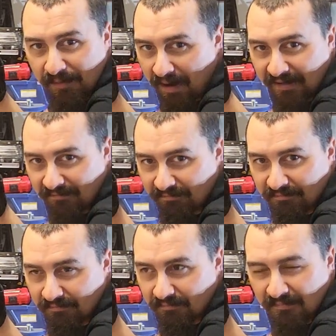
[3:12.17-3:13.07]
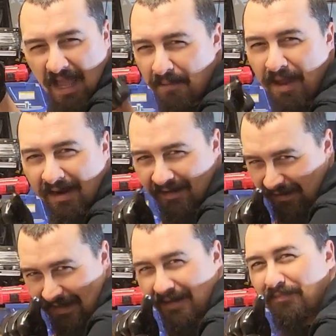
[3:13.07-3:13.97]
I'm not going to
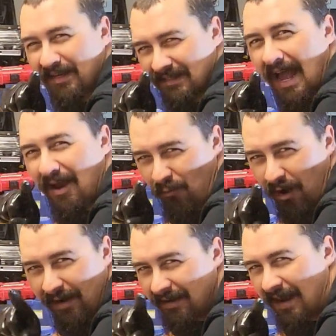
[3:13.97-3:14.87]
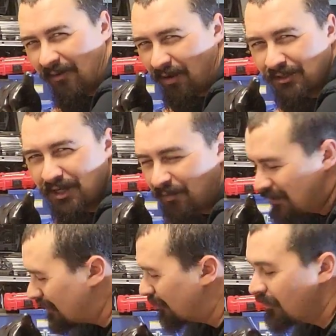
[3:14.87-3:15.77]
link it because I want it and I don't want to show it
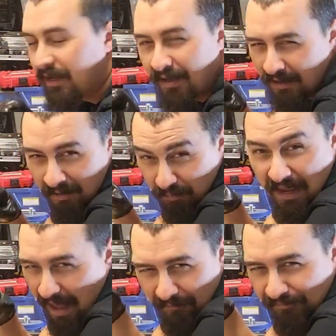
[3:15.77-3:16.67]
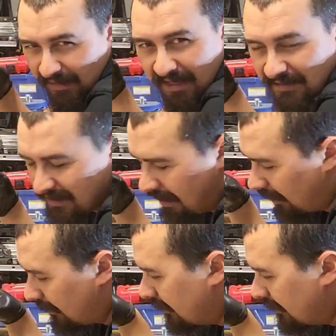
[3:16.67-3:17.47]
to you. But yeah, it's there.